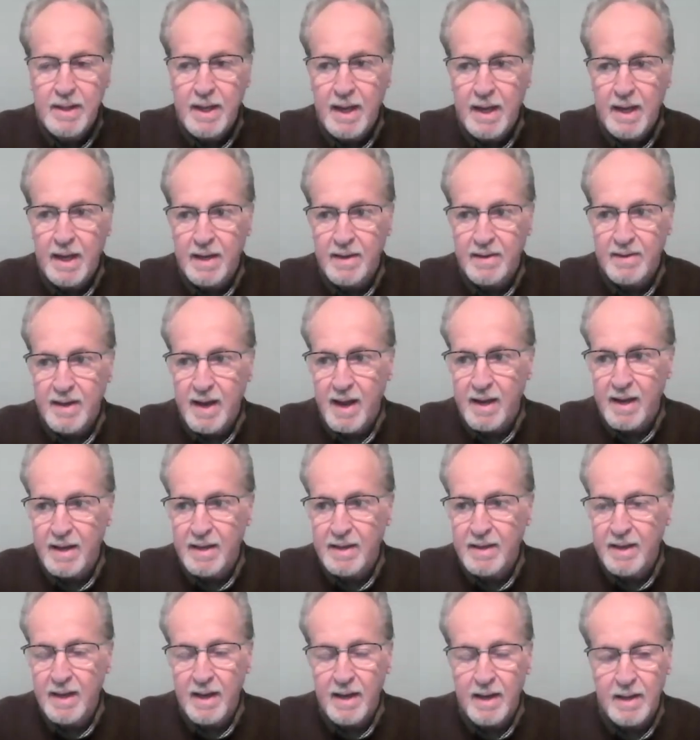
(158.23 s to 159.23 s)
it can
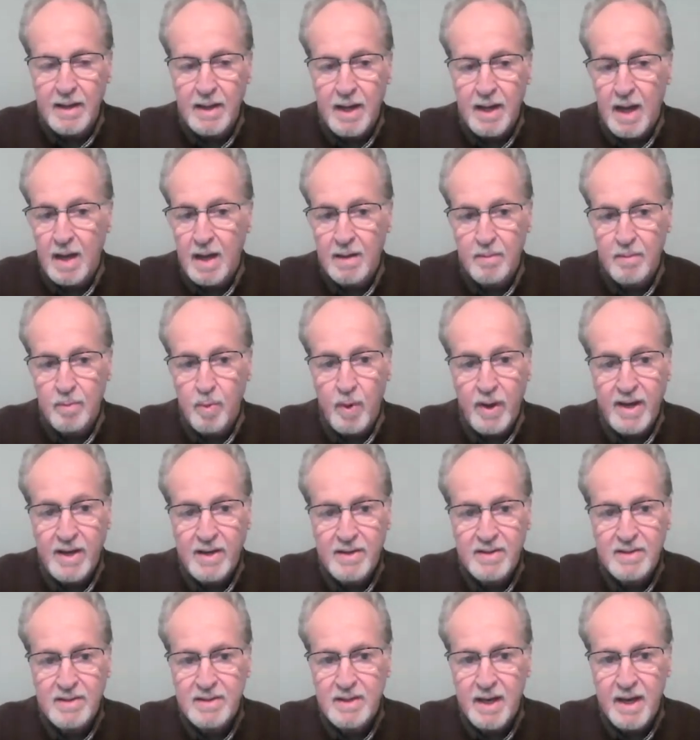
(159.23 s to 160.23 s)
take uh,
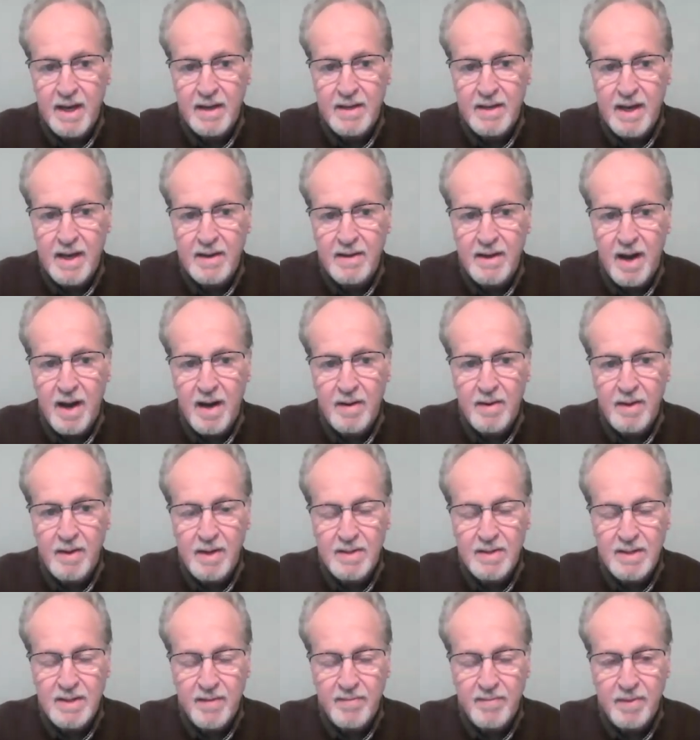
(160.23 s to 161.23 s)
weeks to get that done
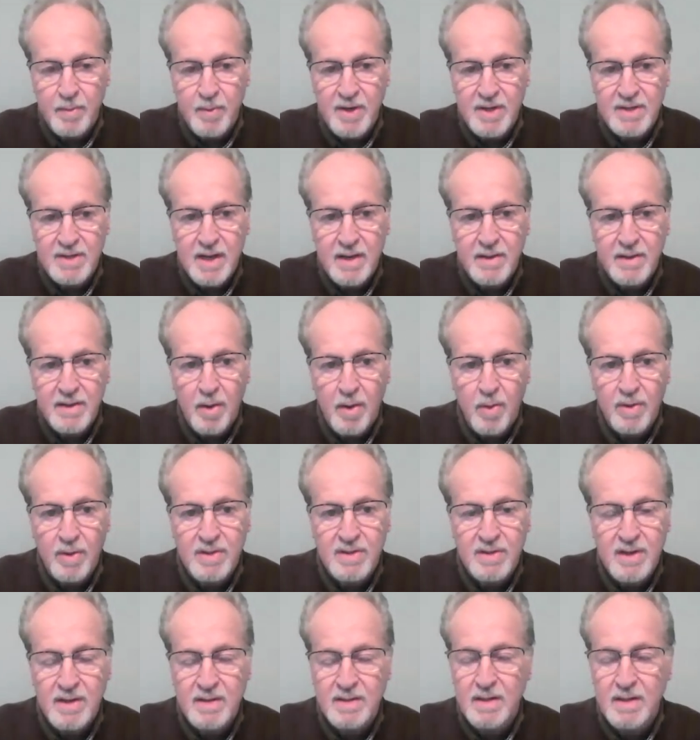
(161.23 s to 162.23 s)
because you have to reset the
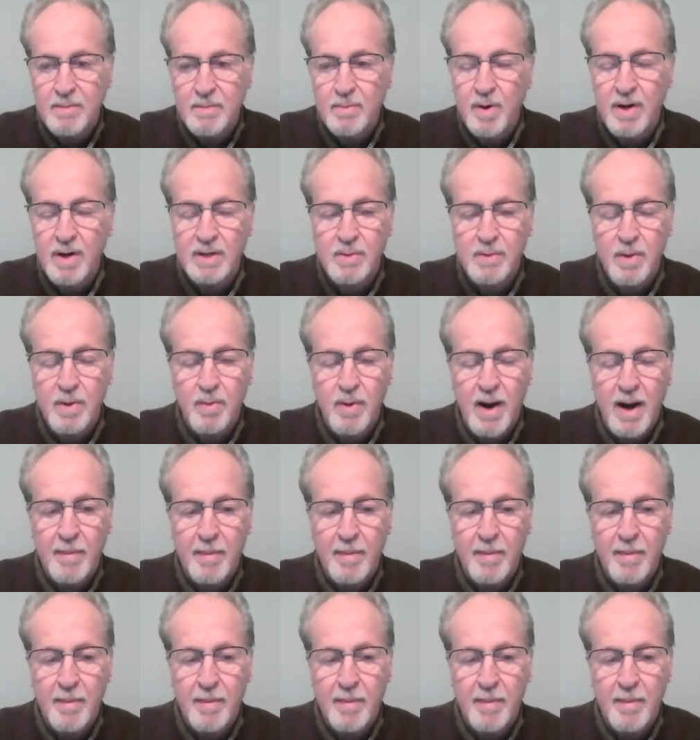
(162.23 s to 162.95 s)
whole system. Whereas with